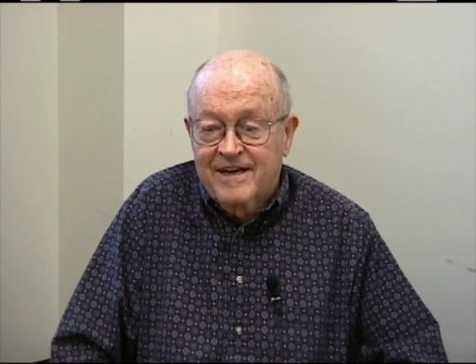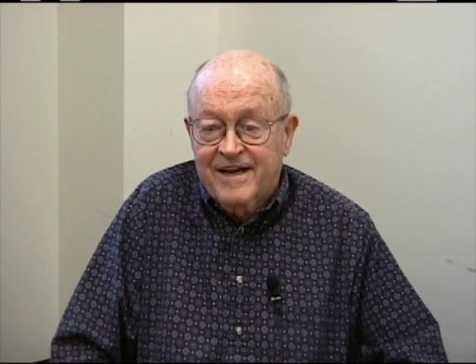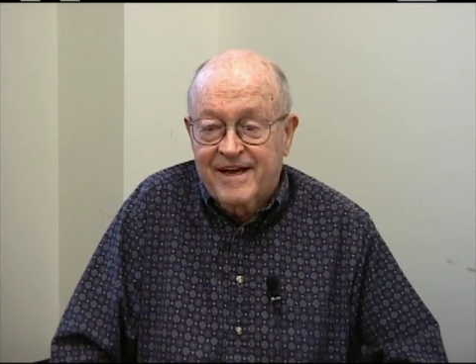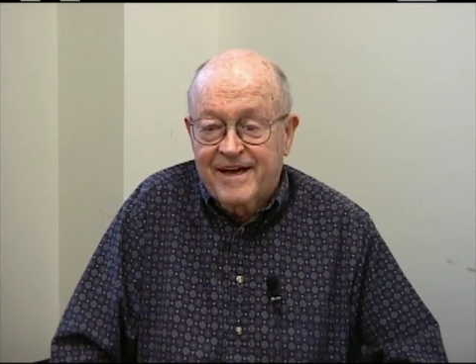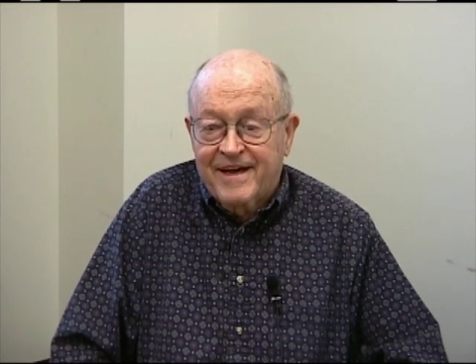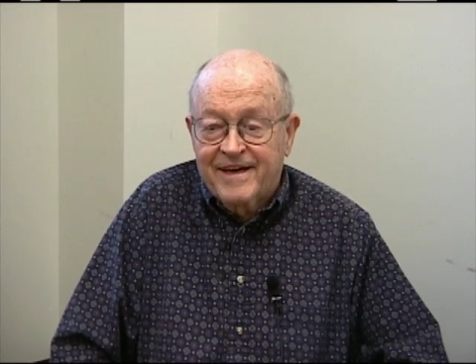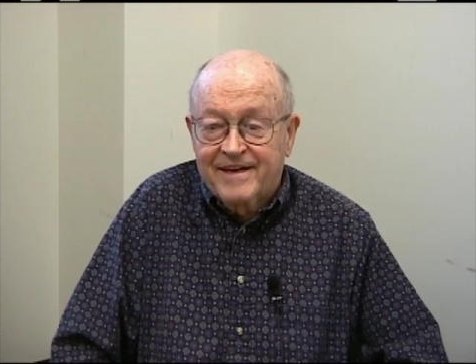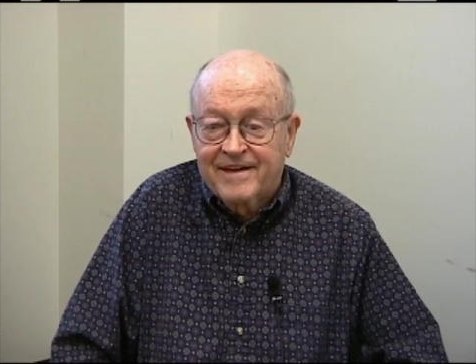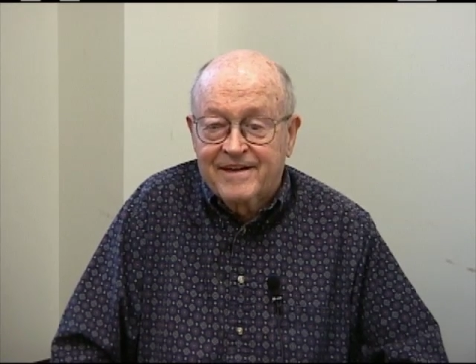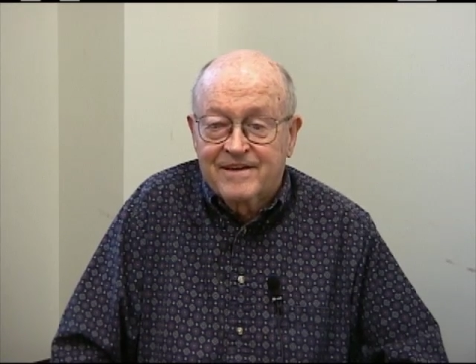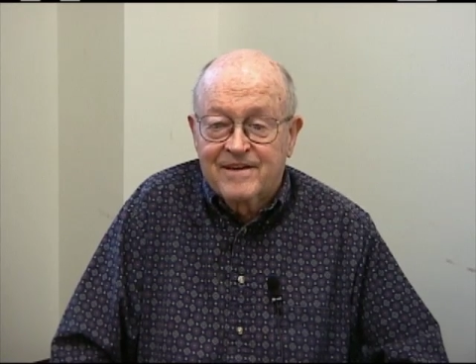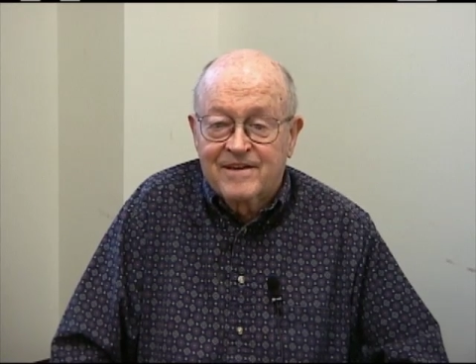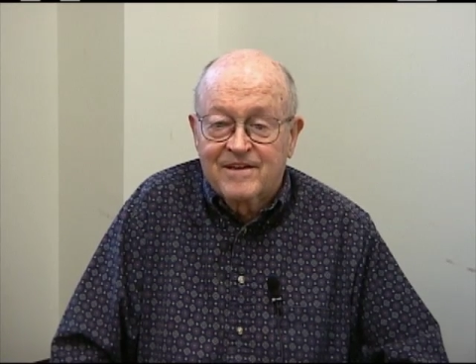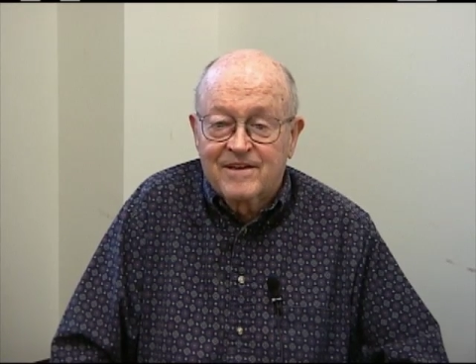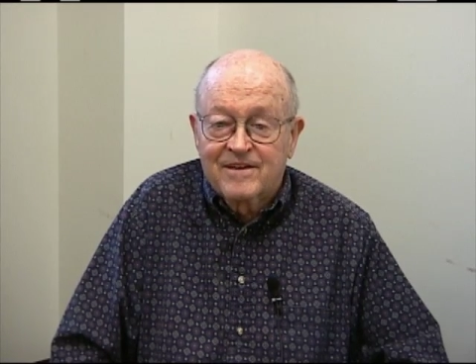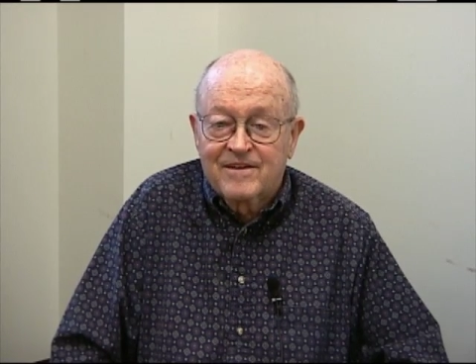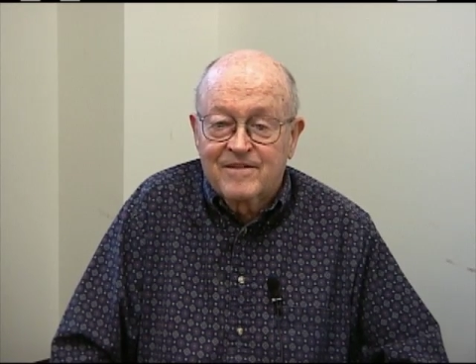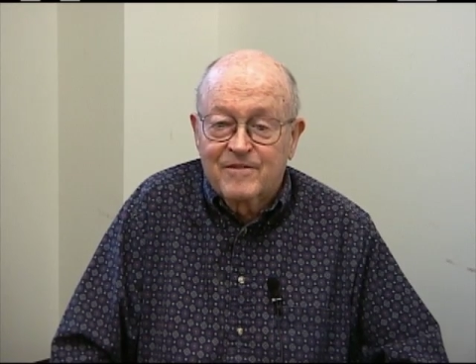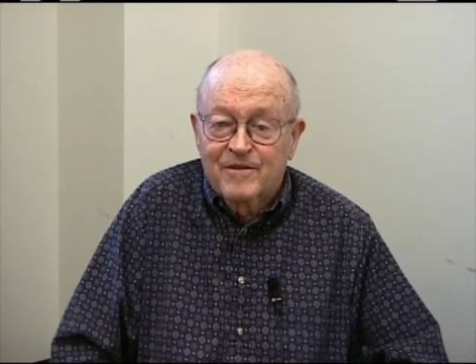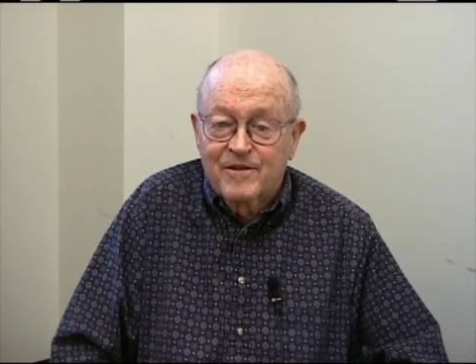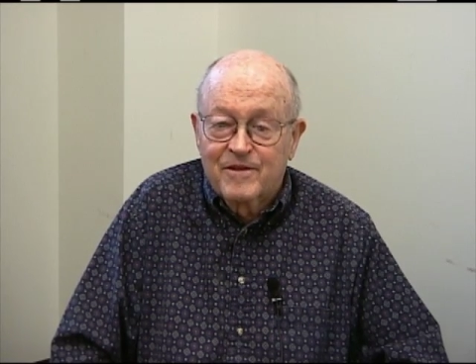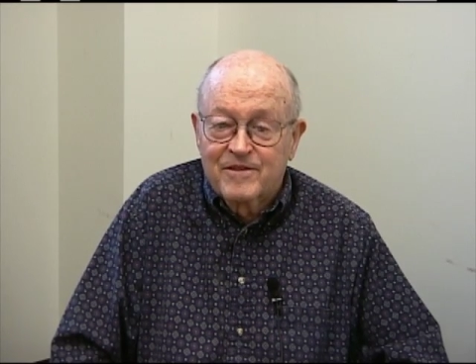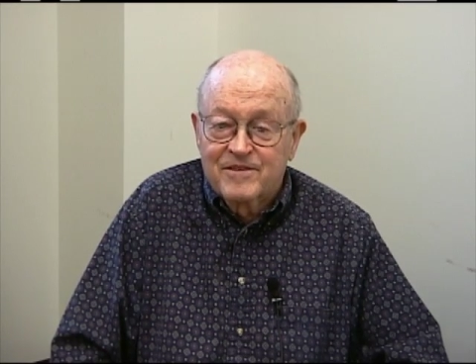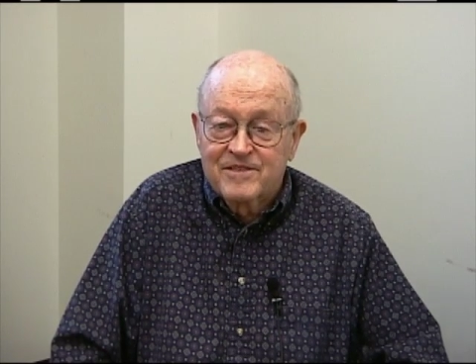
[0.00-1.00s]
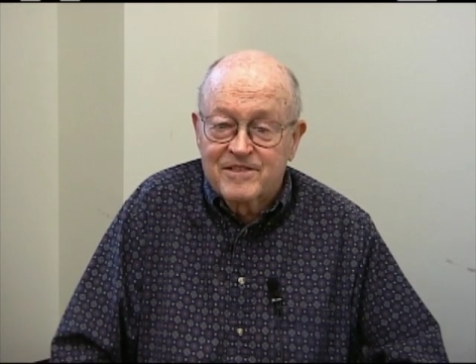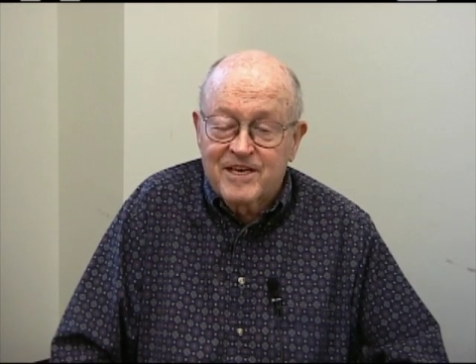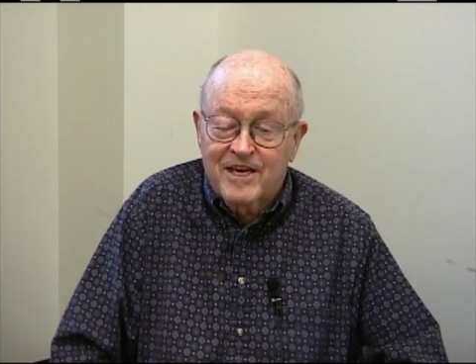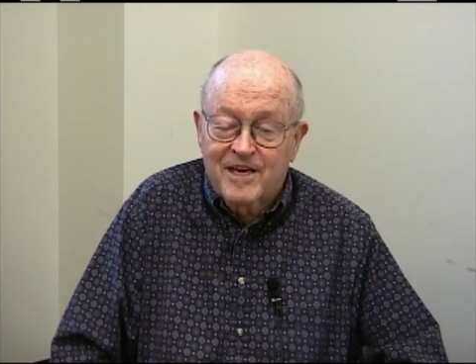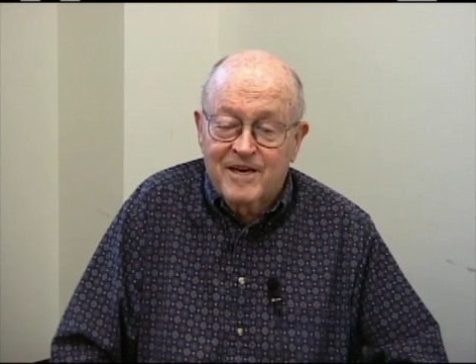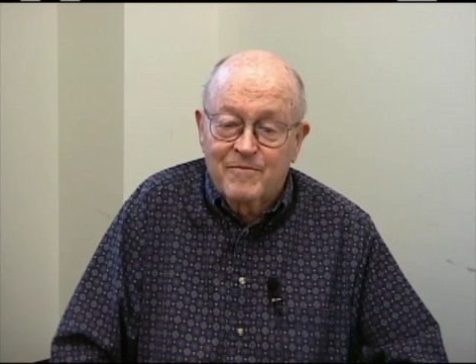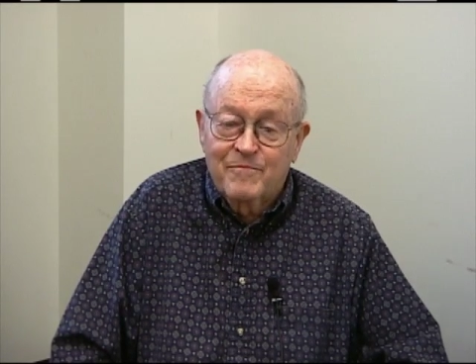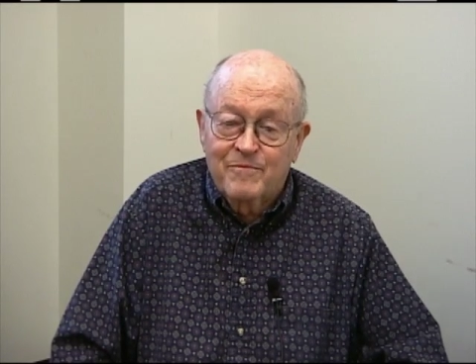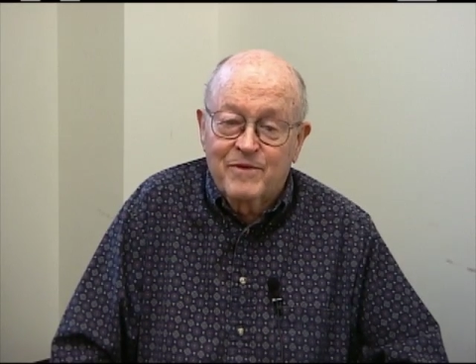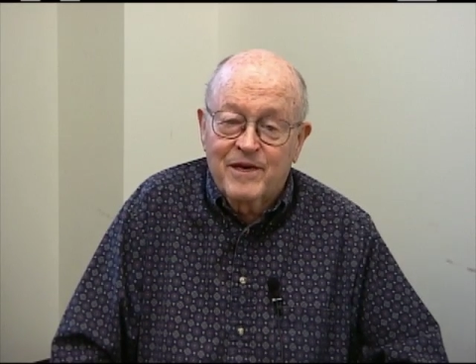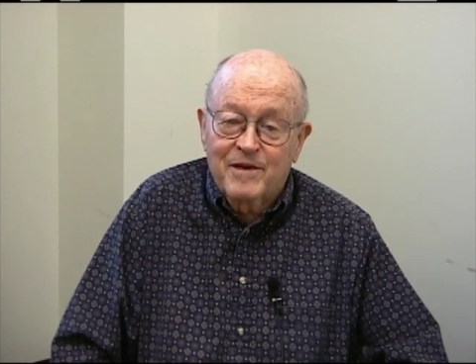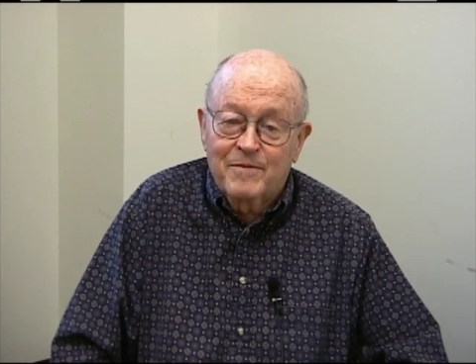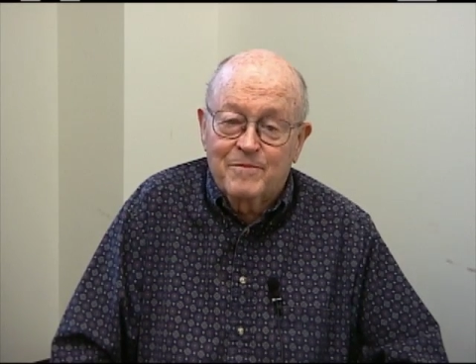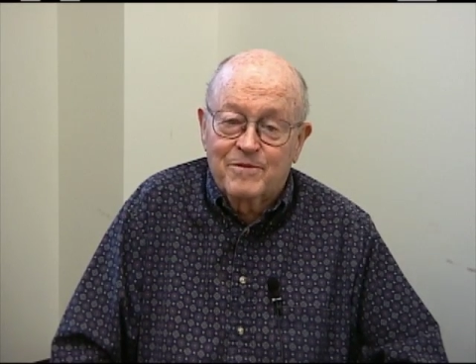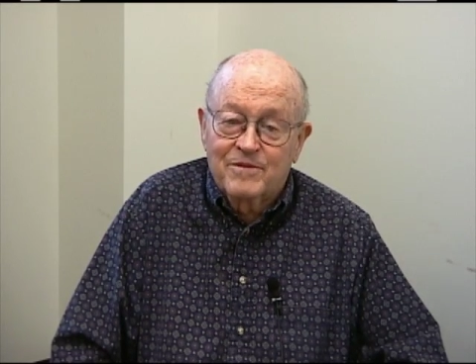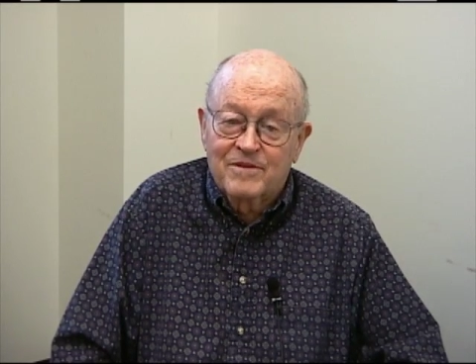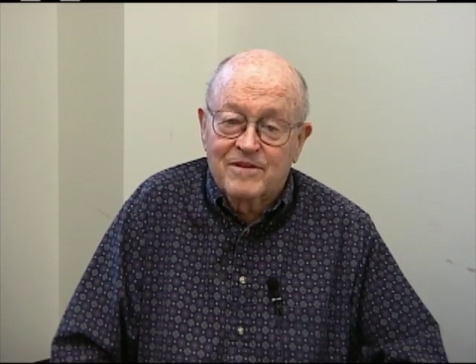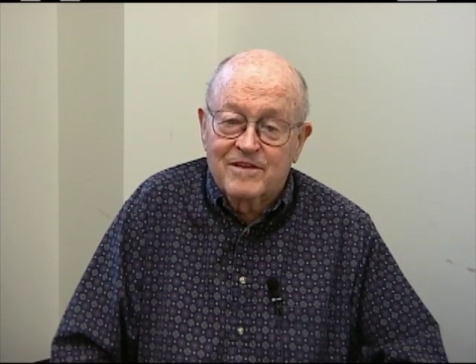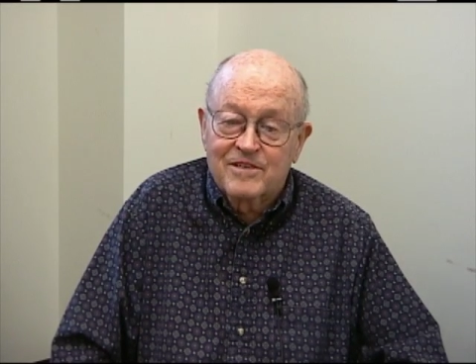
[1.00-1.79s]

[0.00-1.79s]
and uh, the same people